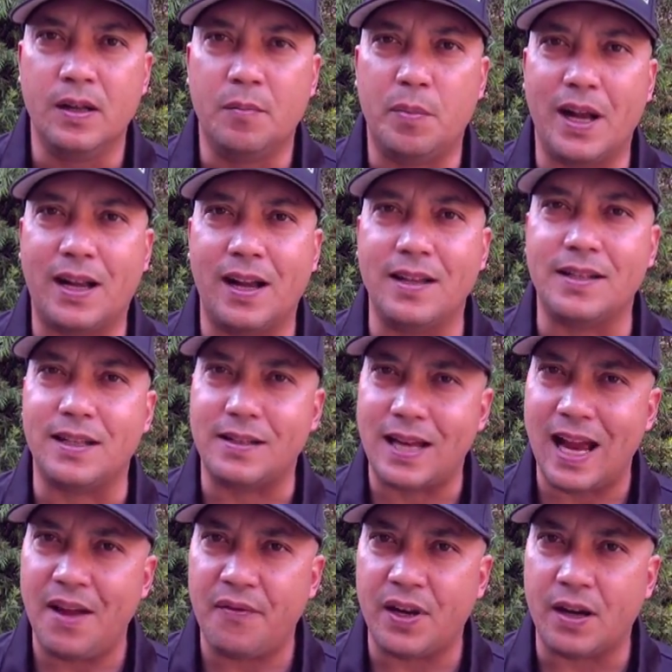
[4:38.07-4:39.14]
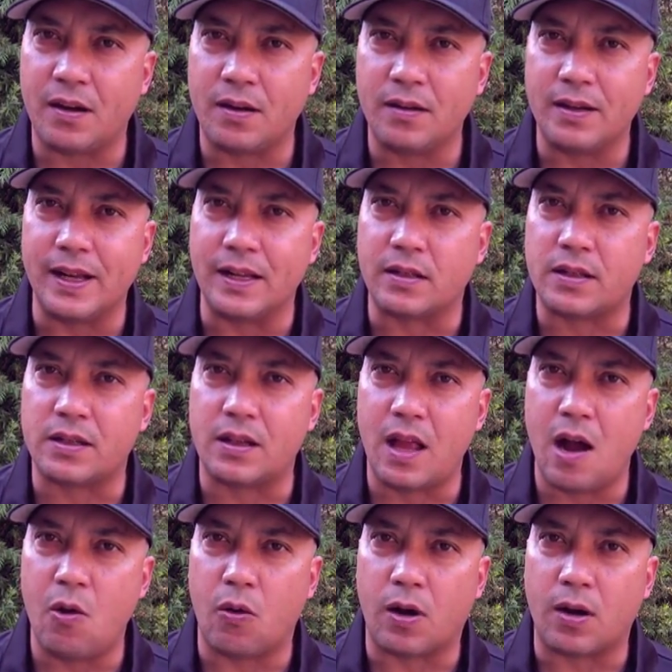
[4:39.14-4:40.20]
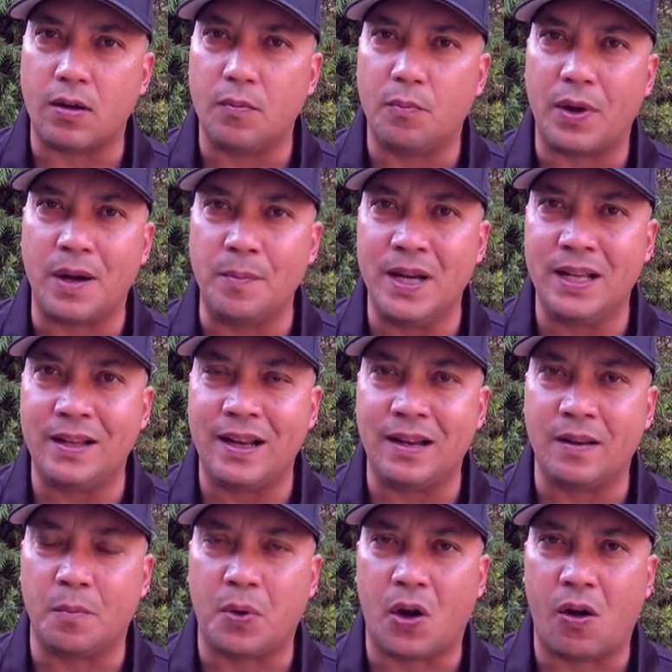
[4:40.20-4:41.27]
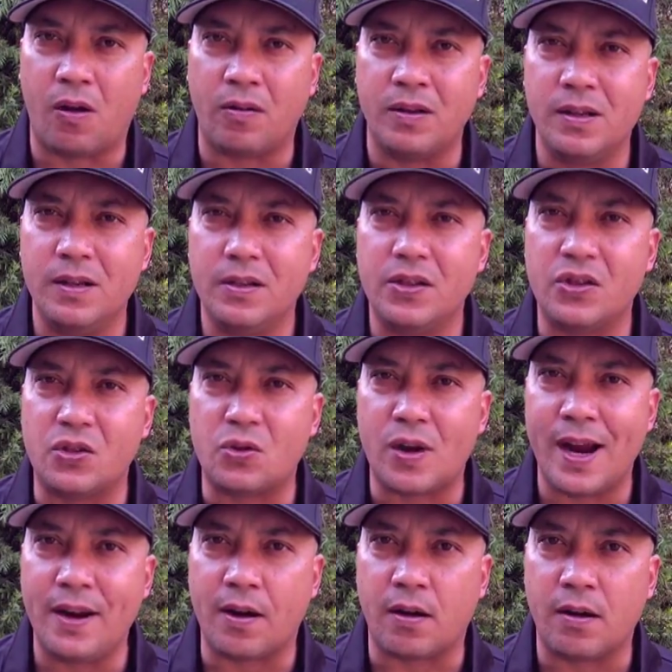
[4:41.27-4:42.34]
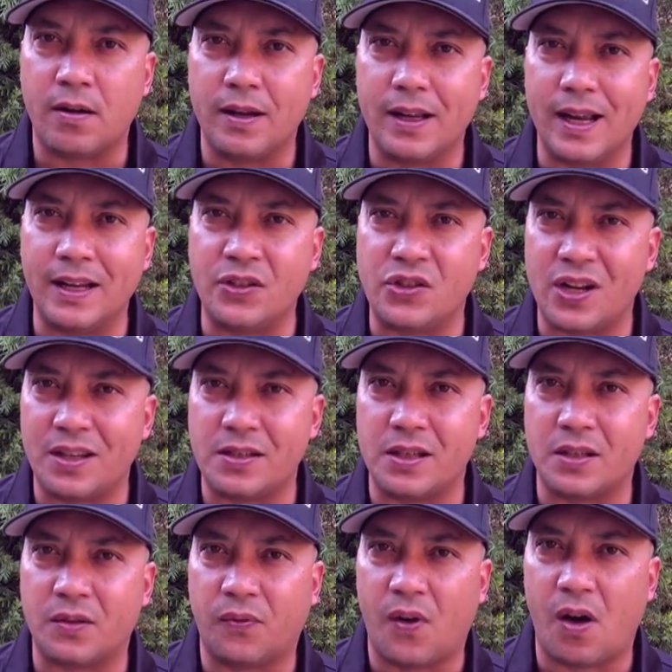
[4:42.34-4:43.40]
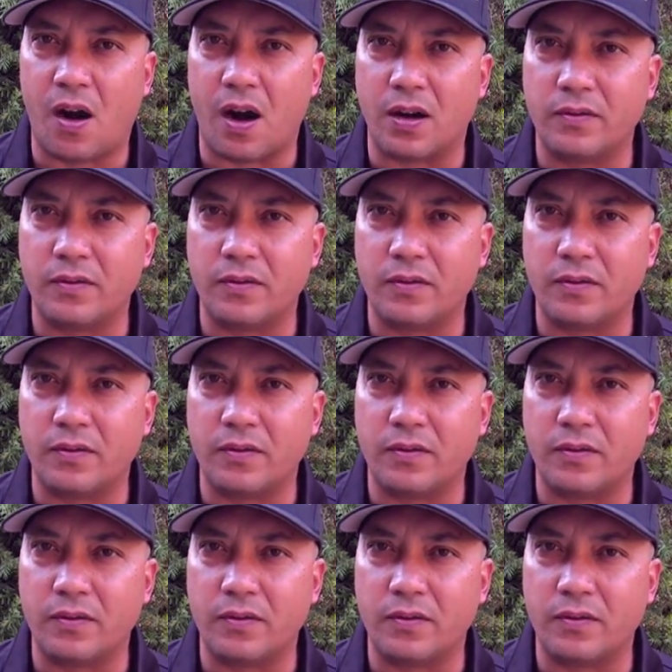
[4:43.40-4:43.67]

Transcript: Because it's heavier, it's slower, but I'm hitting the ball straighter and just as far.